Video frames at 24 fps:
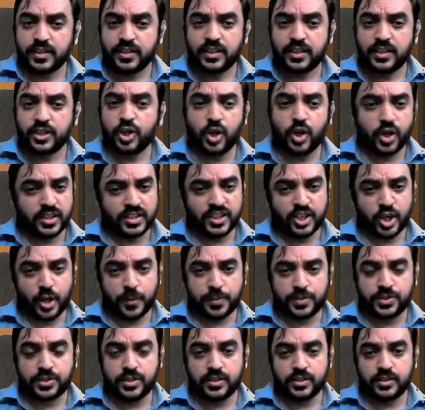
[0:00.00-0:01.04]
Not the
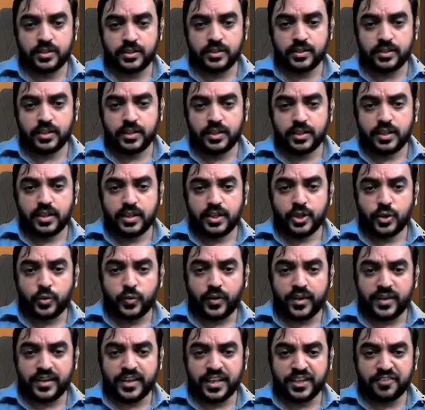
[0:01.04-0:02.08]
option.
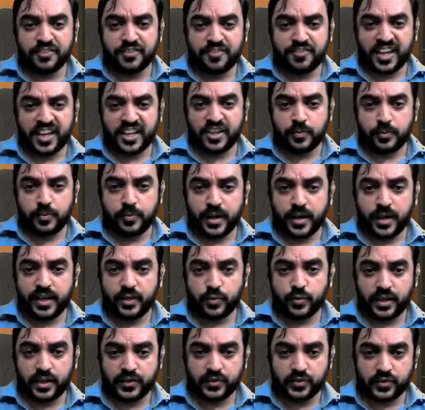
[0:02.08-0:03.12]
25 by
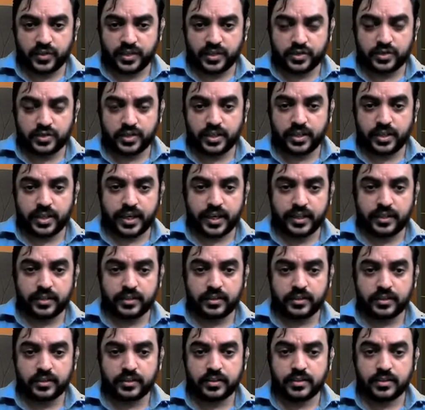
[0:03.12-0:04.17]
169.
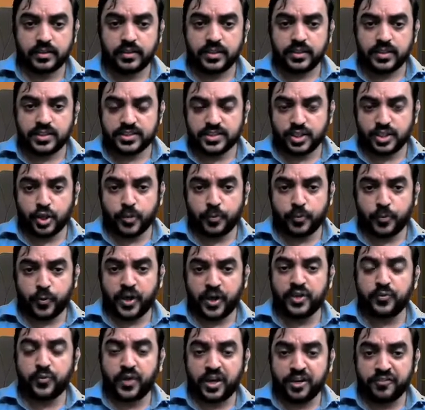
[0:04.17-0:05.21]

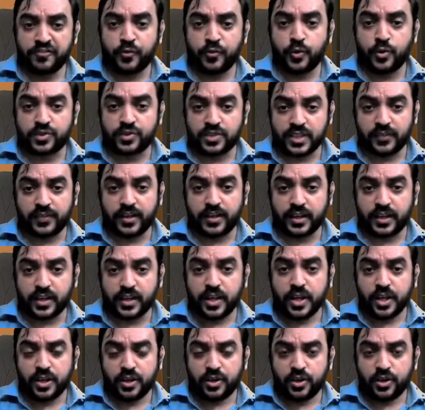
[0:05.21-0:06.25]
0.147
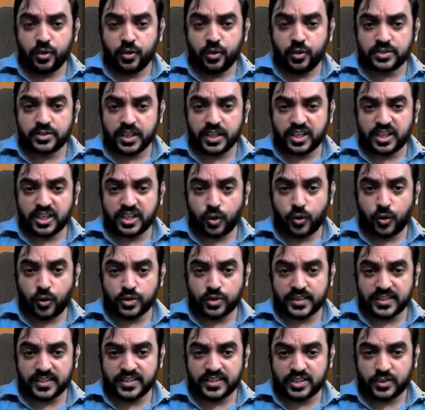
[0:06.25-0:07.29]
looks the
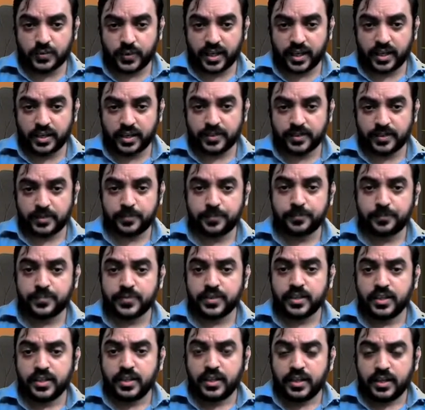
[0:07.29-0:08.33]
closest one.
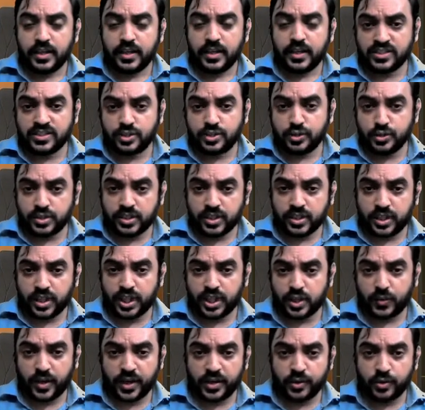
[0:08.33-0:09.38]
Let's do third
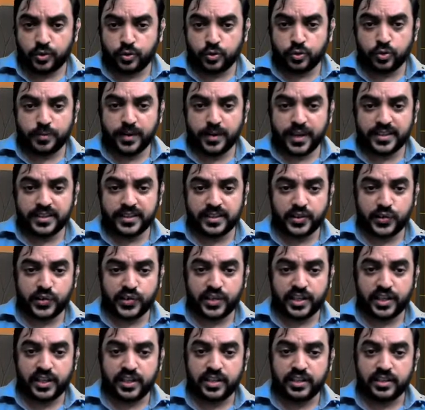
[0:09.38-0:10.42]
one. 2 by
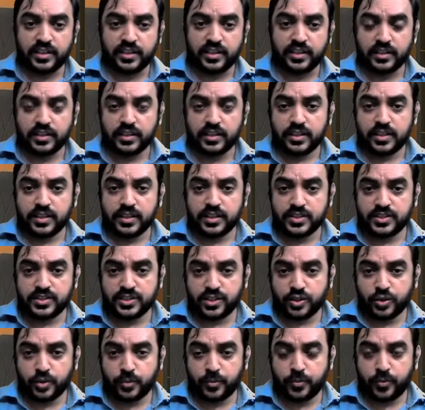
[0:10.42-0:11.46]
13.
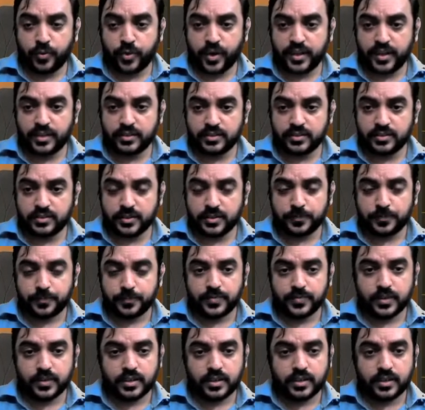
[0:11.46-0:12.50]

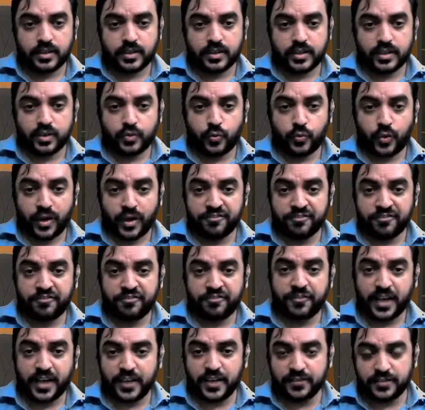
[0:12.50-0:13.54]

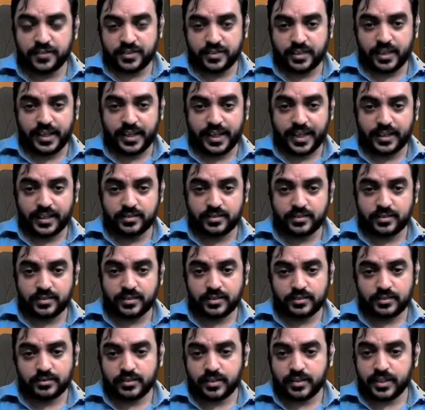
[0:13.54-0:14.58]
0.1538.
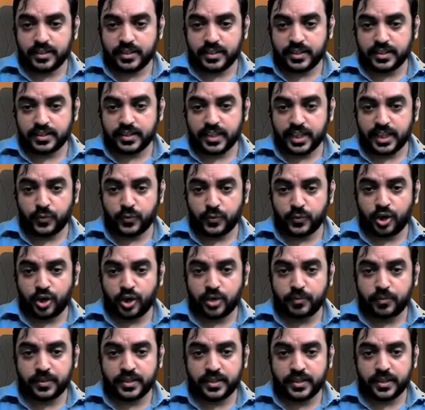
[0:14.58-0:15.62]
I think that will
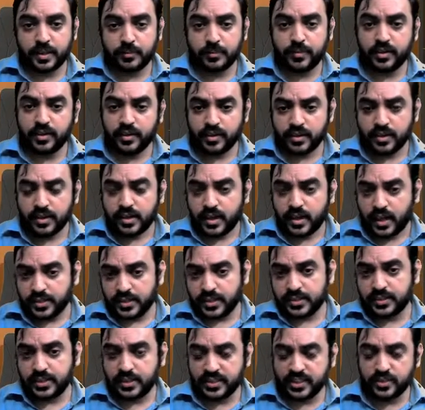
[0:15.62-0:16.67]
not be the number. I
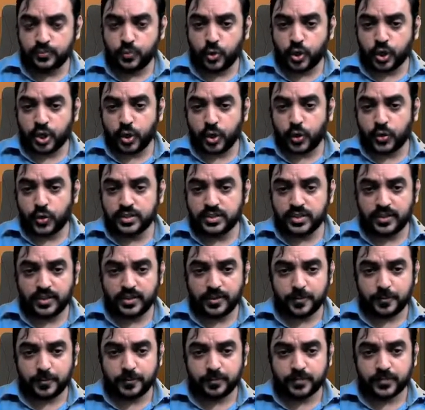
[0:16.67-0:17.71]
think this is more closer.
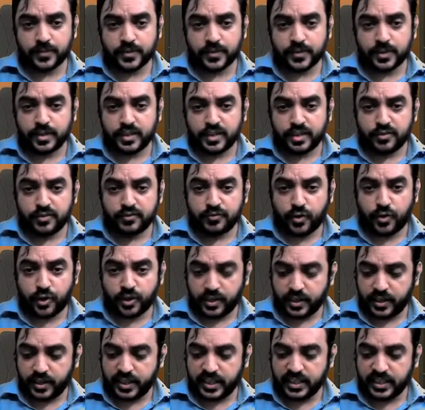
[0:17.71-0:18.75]

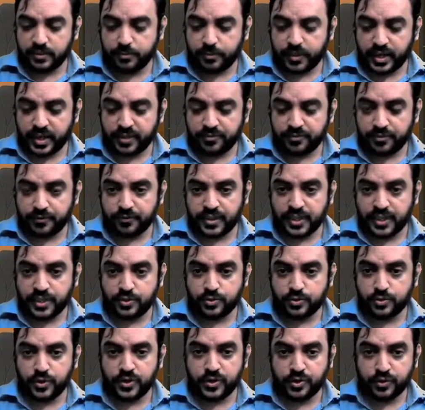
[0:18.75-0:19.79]
48 by
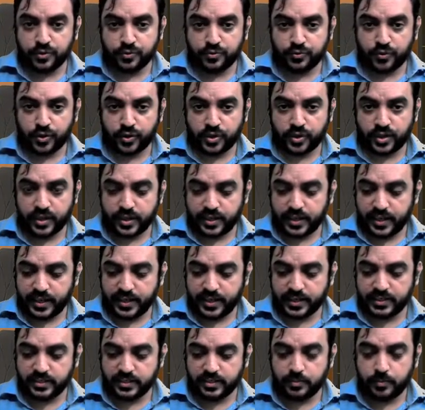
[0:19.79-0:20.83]
52 into
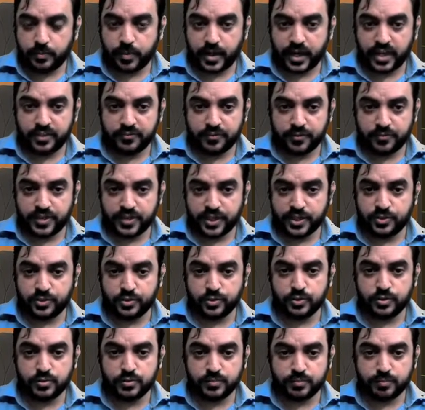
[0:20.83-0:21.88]
48 by
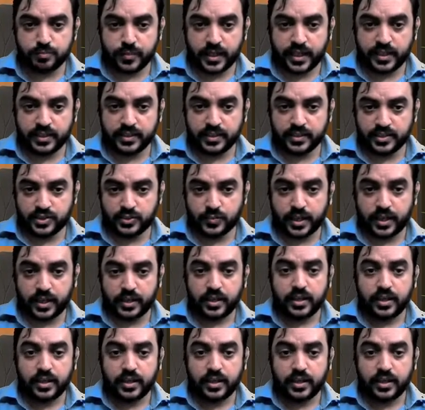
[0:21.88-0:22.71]
52 minus 1.